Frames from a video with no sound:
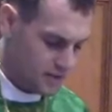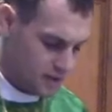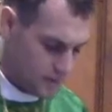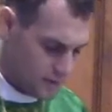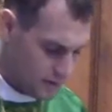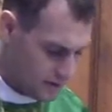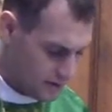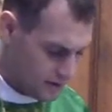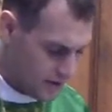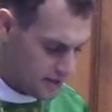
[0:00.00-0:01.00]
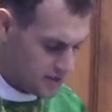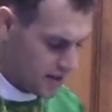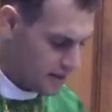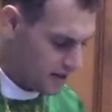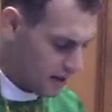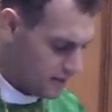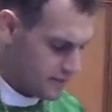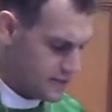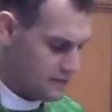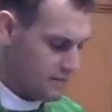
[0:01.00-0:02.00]
you that is not
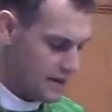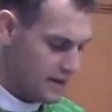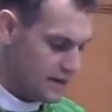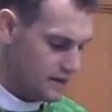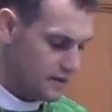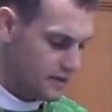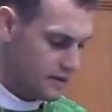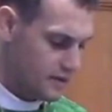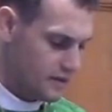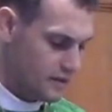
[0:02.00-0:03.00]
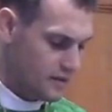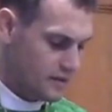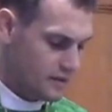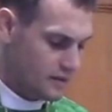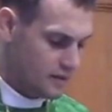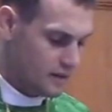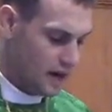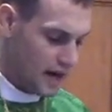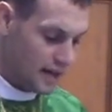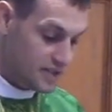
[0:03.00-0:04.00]
common to man.
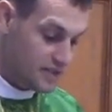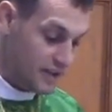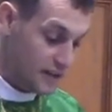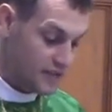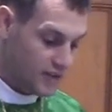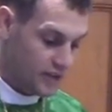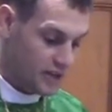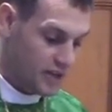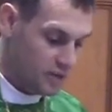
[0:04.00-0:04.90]
God is faithful, and he